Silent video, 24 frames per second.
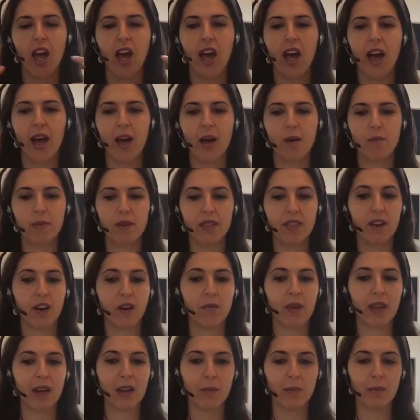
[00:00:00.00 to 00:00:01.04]
But there are
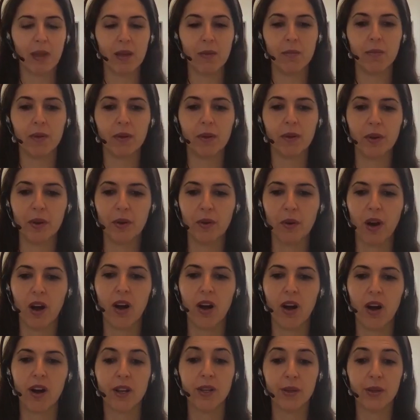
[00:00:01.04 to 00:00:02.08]
many people who
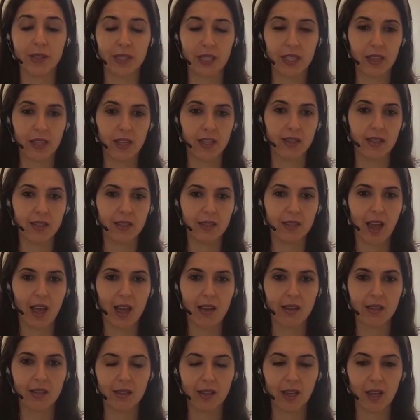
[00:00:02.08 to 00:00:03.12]
are using this
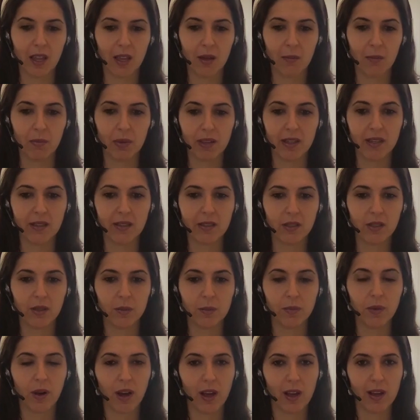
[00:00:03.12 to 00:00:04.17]
as a place to
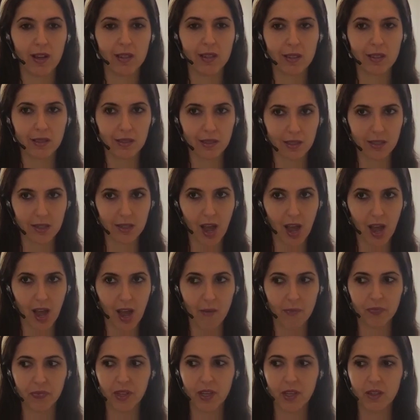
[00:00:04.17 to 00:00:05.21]
pause and stop
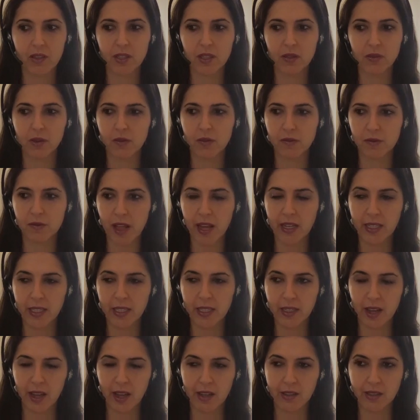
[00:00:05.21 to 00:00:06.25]
and to reflect
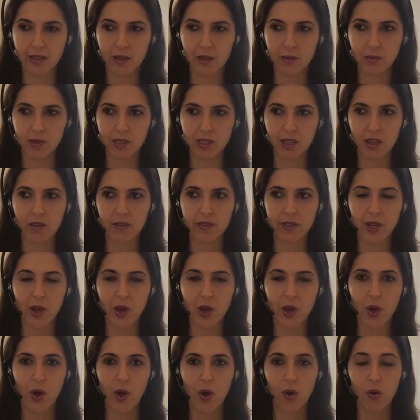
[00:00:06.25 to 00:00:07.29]
and ask themselves,
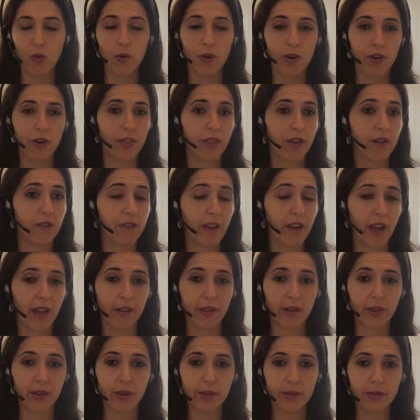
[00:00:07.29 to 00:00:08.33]
what are their
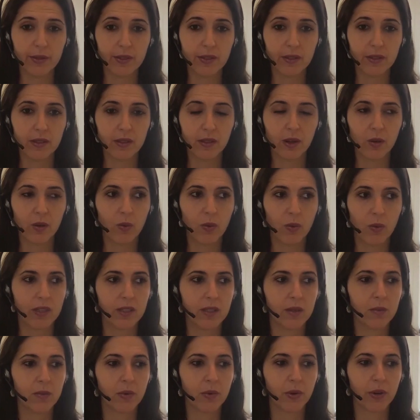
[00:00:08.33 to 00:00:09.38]
values?
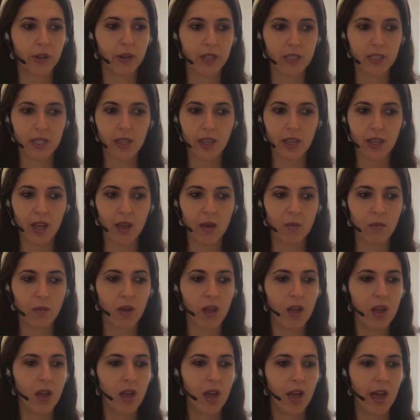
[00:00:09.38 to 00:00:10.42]
What's important to them?
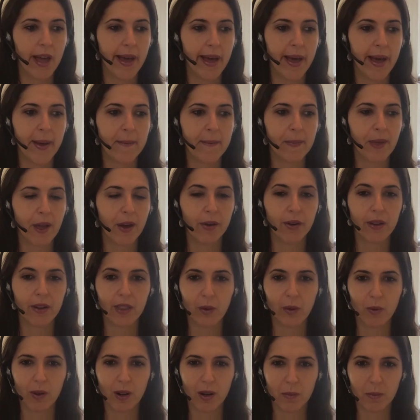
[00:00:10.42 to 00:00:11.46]
How do they
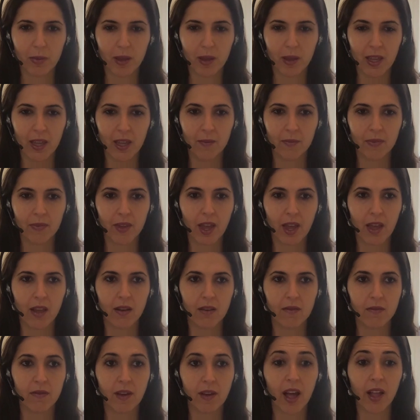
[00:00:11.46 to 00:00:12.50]
want to be?
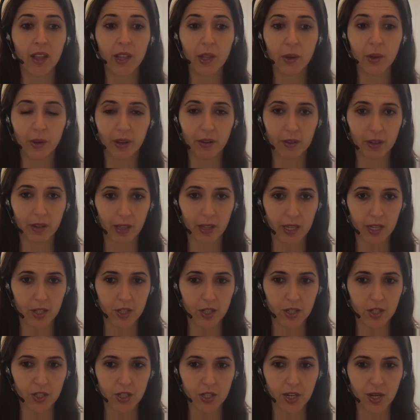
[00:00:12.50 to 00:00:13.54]
And valuing
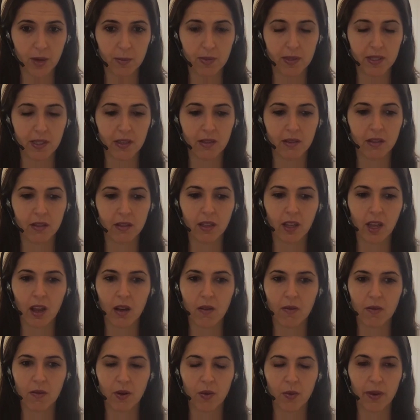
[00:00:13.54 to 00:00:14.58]
relationships and looking
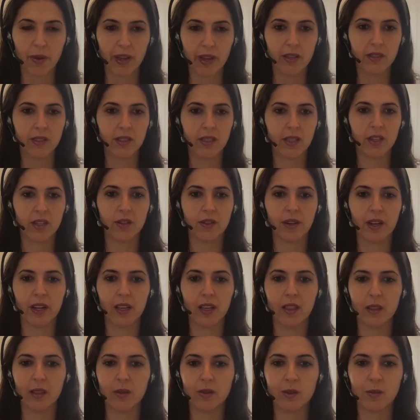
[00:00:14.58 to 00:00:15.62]
for ways to create
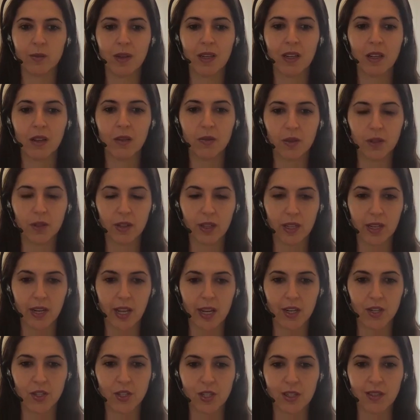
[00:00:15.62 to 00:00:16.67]
those meaningful
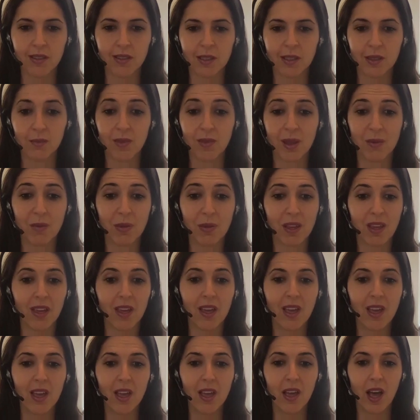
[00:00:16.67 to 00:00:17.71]
connections. And maybe
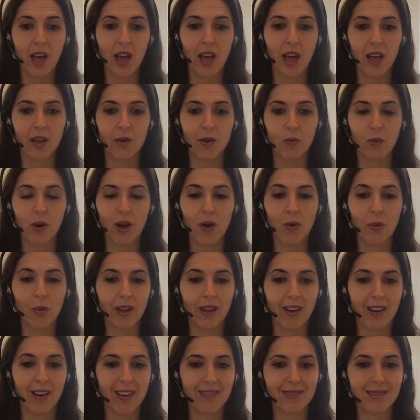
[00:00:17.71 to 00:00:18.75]
while we
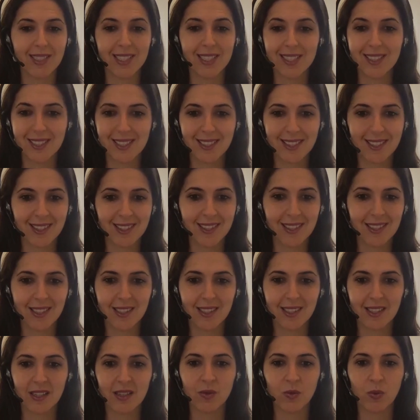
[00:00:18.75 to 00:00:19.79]
are
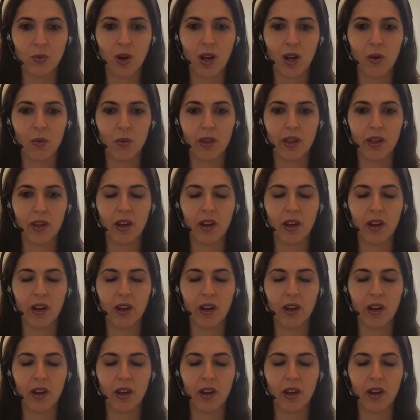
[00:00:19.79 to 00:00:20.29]
distanced and while we